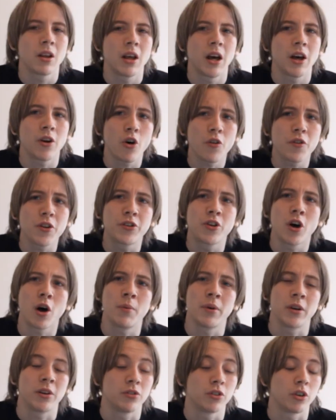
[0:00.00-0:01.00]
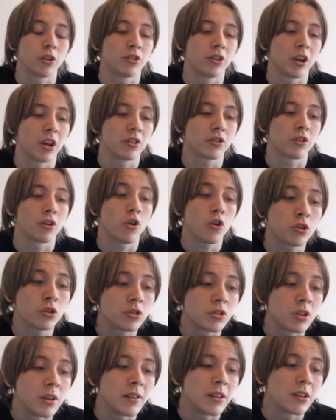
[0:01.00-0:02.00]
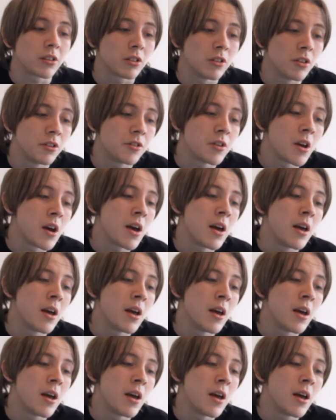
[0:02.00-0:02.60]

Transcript: And on the topic of success, in seriousness,